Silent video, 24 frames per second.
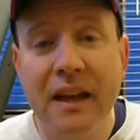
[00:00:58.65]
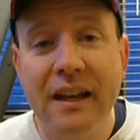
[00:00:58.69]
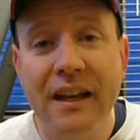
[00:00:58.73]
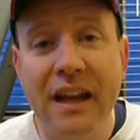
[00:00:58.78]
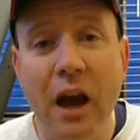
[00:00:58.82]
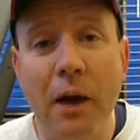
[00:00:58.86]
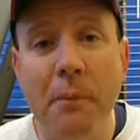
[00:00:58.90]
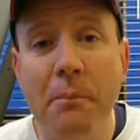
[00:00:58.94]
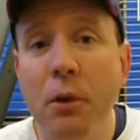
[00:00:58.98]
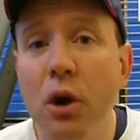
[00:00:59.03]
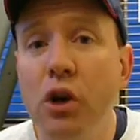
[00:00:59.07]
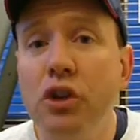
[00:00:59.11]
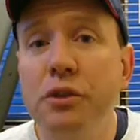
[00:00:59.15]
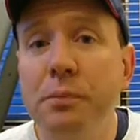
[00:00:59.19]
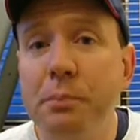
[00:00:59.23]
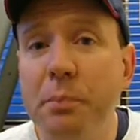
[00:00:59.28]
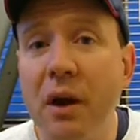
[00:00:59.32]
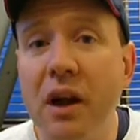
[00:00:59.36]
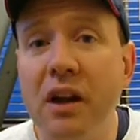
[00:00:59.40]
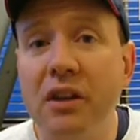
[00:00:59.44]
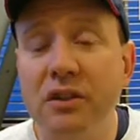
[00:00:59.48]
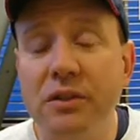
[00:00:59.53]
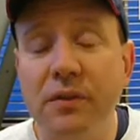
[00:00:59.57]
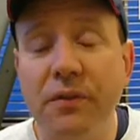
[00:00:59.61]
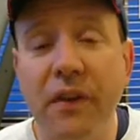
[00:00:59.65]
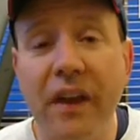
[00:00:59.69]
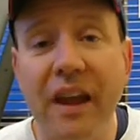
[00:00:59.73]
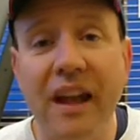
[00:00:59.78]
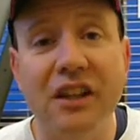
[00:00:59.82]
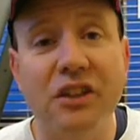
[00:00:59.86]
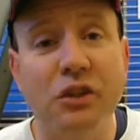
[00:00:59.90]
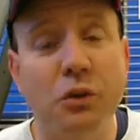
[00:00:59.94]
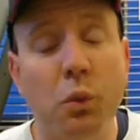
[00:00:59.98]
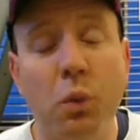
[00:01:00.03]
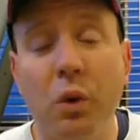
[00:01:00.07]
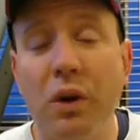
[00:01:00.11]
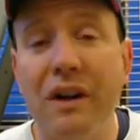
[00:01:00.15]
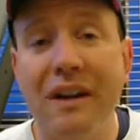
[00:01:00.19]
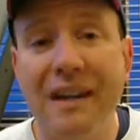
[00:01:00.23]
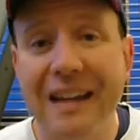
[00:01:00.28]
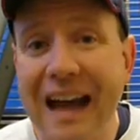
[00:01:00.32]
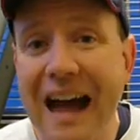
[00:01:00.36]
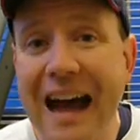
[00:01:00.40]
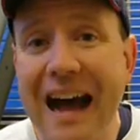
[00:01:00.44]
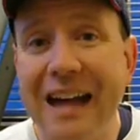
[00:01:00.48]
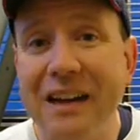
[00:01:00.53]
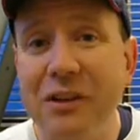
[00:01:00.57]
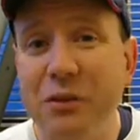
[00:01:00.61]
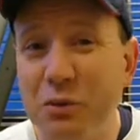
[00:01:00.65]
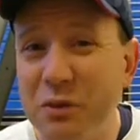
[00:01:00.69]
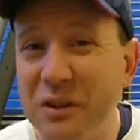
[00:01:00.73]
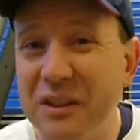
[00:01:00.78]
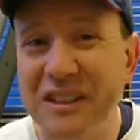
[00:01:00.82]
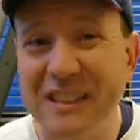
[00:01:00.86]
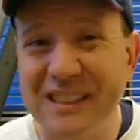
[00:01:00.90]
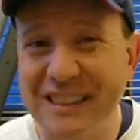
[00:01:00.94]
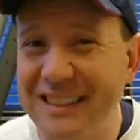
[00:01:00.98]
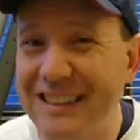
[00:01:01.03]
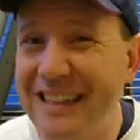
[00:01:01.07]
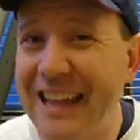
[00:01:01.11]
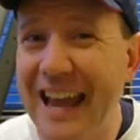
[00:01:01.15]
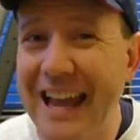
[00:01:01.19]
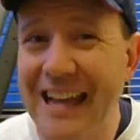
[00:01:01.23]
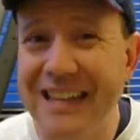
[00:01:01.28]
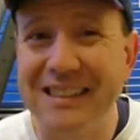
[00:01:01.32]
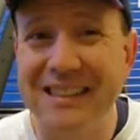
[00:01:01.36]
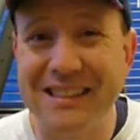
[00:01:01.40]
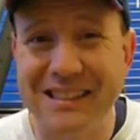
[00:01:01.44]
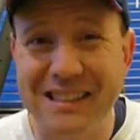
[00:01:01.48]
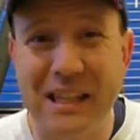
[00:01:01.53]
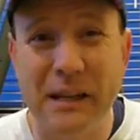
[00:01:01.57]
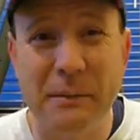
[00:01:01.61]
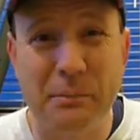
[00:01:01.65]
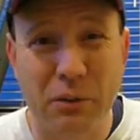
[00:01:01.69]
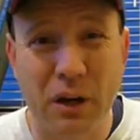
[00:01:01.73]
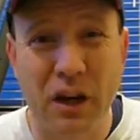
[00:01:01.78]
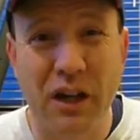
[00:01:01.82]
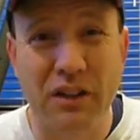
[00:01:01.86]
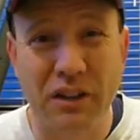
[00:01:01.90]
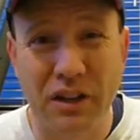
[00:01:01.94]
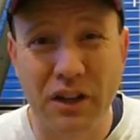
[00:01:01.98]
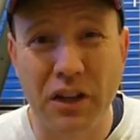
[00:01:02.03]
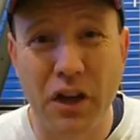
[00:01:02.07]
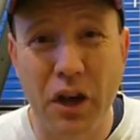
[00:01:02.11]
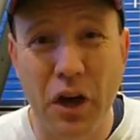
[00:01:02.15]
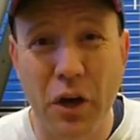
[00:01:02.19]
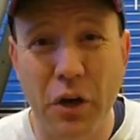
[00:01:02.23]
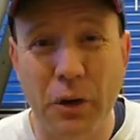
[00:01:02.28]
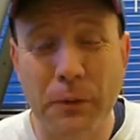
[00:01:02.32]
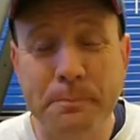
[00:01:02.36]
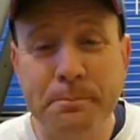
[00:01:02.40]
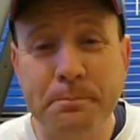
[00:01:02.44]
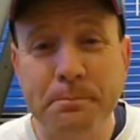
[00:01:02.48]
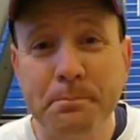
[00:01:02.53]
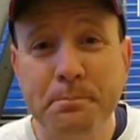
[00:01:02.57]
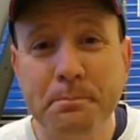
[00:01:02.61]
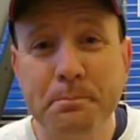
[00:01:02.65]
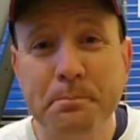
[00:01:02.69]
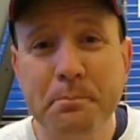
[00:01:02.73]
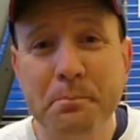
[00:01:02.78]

Now, most Browns fans were not really sad to see Braylon go.